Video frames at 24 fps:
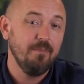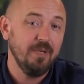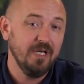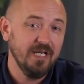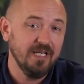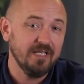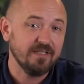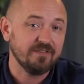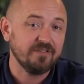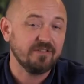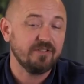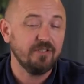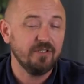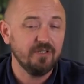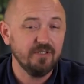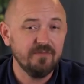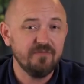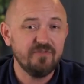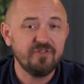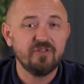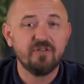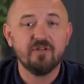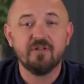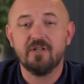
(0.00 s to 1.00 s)
But
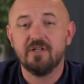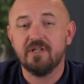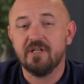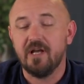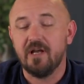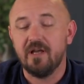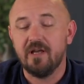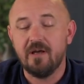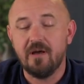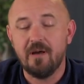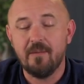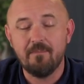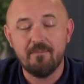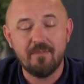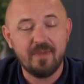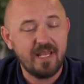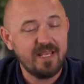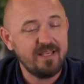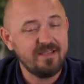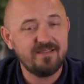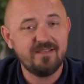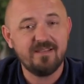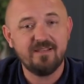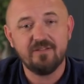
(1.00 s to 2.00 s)
curves are an
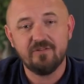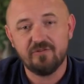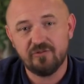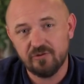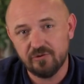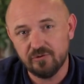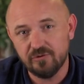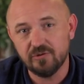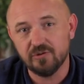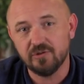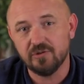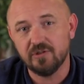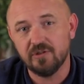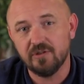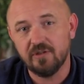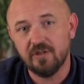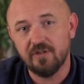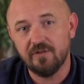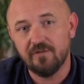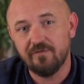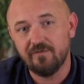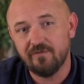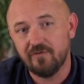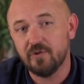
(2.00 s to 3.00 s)
amazing tool
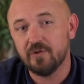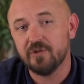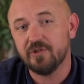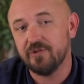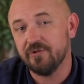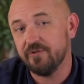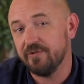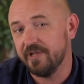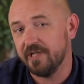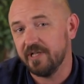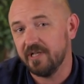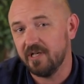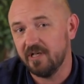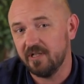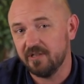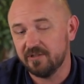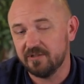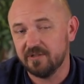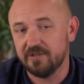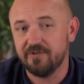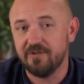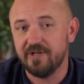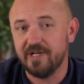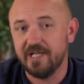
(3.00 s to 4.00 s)
for doing
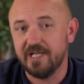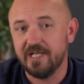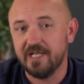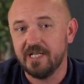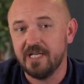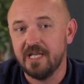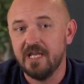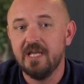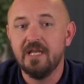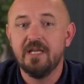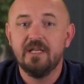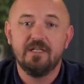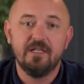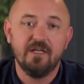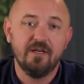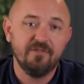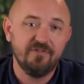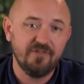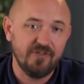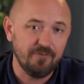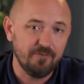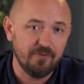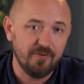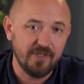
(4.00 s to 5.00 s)
color grading. Now
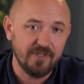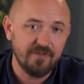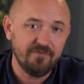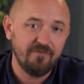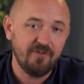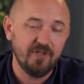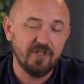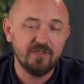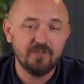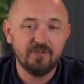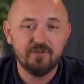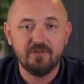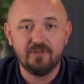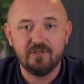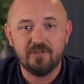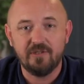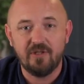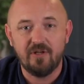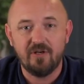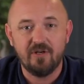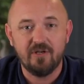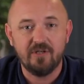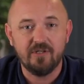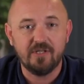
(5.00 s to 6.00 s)
if you want to follow
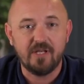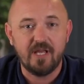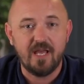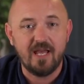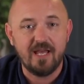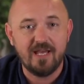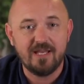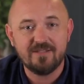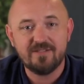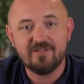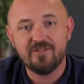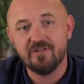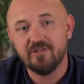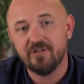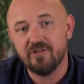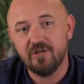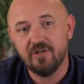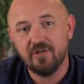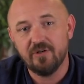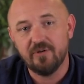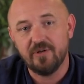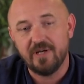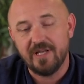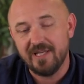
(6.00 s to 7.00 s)
along as you
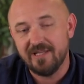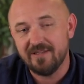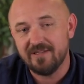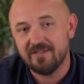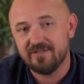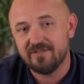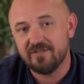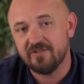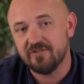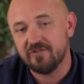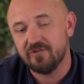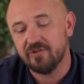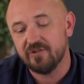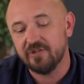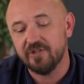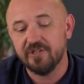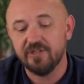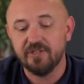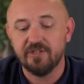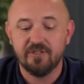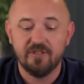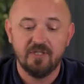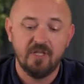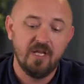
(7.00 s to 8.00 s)
go in this
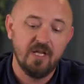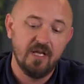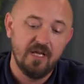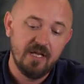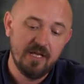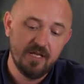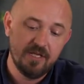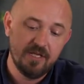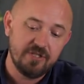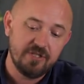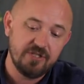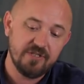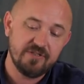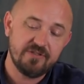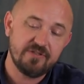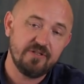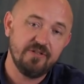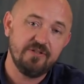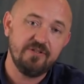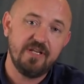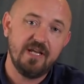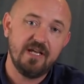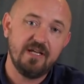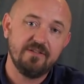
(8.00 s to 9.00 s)
tutorial, just
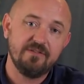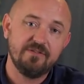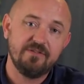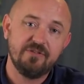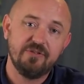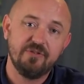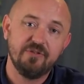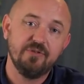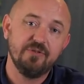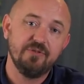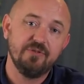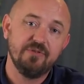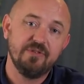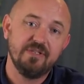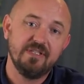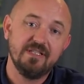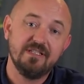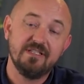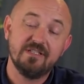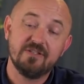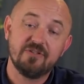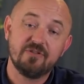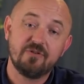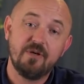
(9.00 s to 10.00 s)
go down to
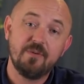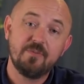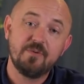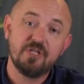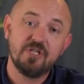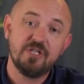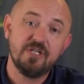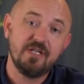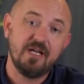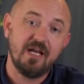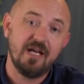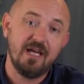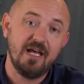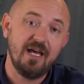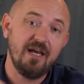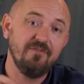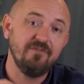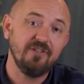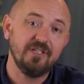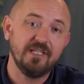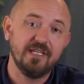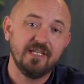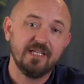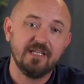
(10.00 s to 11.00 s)
the description. I
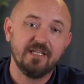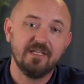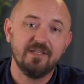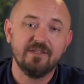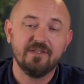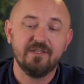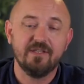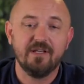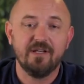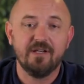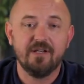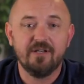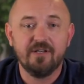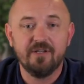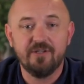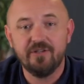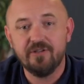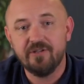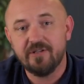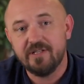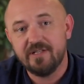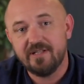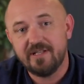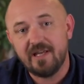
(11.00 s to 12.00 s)
have a link in there.
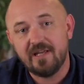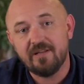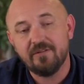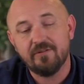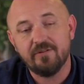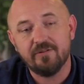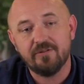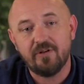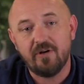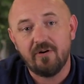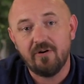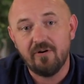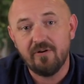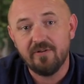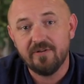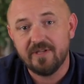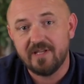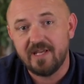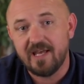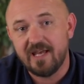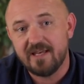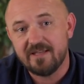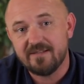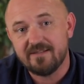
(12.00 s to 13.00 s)
You can download all
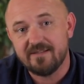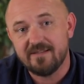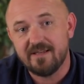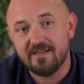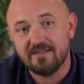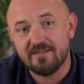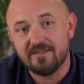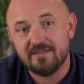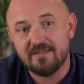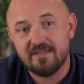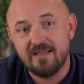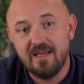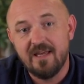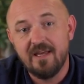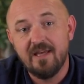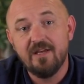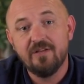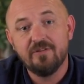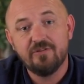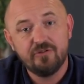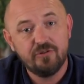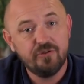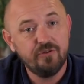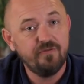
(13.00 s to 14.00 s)
the assets
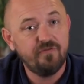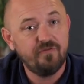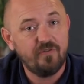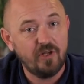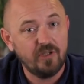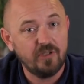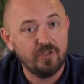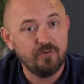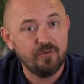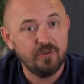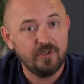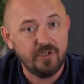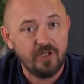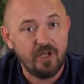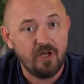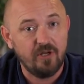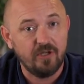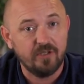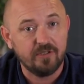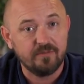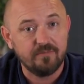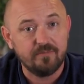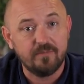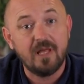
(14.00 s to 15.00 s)
to follow
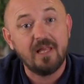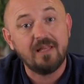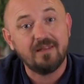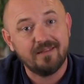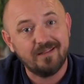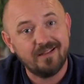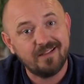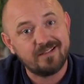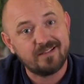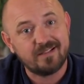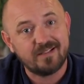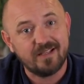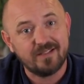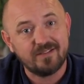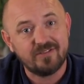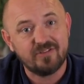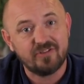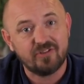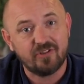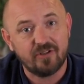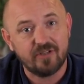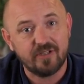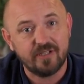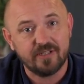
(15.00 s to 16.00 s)
along. Let's get
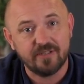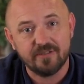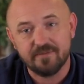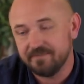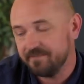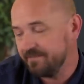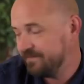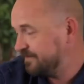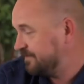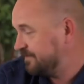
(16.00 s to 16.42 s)
started.